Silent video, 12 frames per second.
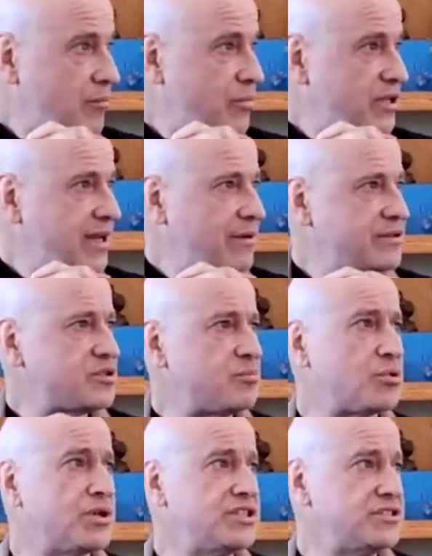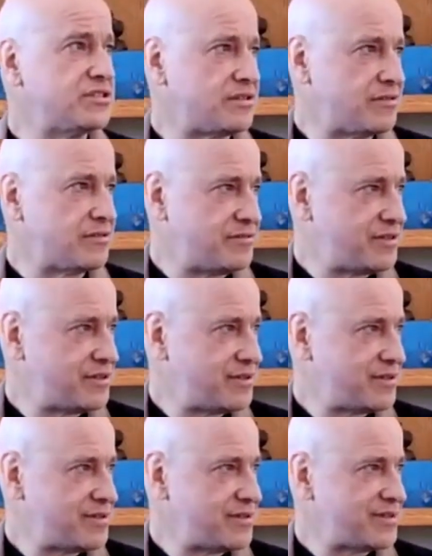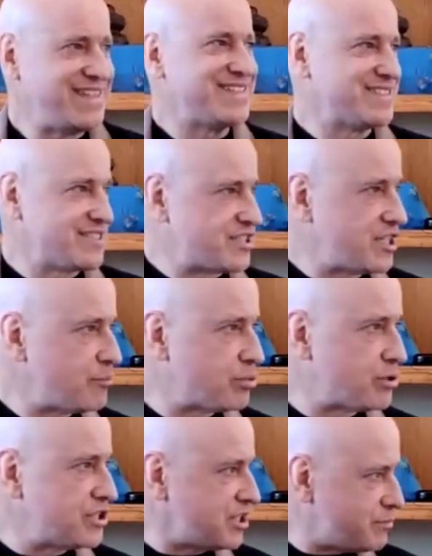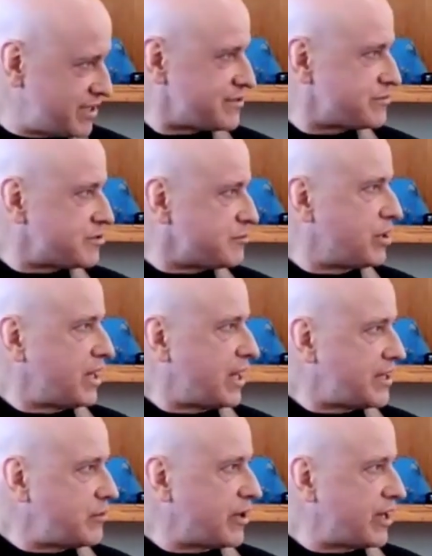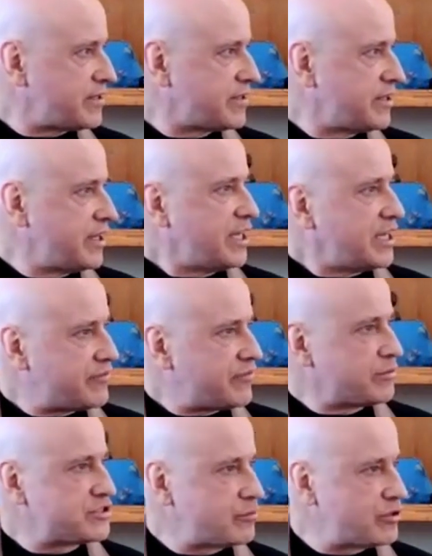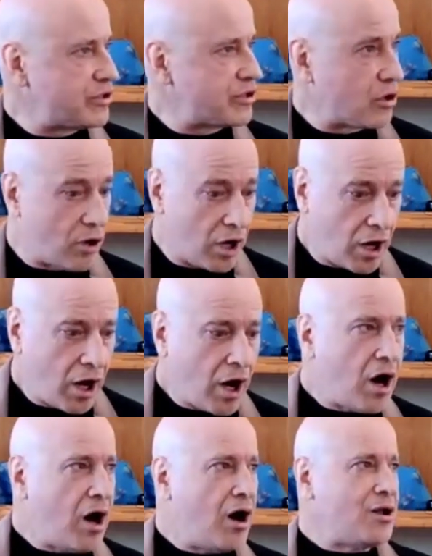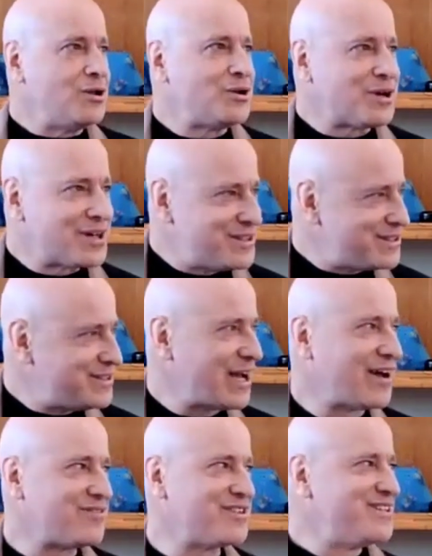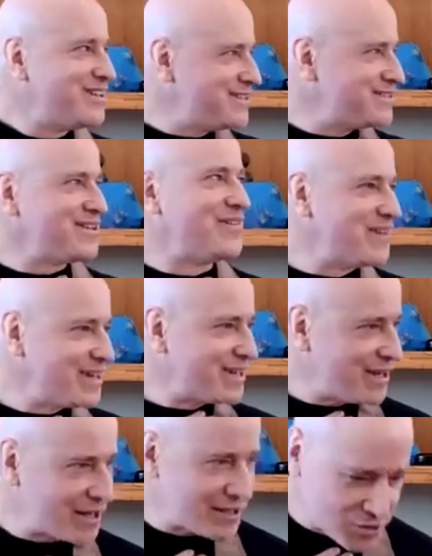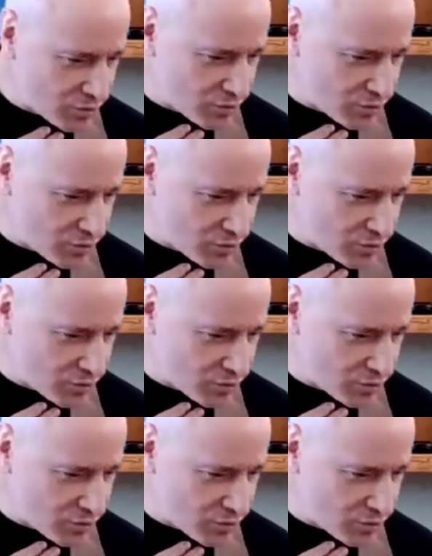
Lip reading: But now it's appreciative. He doesn't say appreciate, but that's what's implied, right? If there was someone there to go, oh, look at the daffodils. Oh my God, it's so